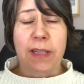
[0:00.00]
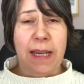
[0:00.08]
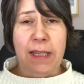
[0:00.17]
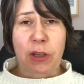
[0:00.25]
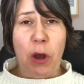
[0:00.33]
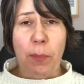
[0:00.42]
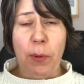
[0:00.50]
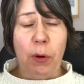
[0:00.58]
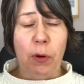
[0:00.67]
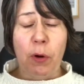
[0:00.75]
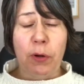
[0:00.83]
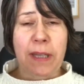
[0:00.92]
desktop
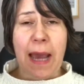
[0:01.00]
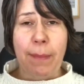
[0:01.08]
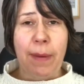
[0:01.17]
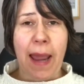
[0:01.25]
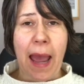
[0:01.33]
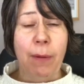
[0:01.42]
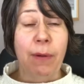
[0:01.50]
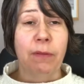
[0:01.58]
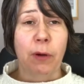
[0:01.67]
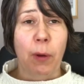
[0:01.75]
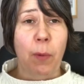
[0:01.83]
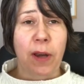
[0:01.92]
or tablet,
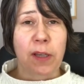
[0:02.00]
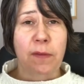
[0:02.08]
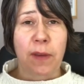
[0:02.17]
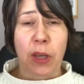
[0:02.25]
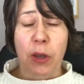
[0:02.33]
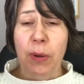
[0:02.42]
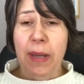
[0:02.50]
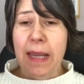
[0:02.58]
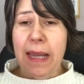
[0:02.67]
however it works for you,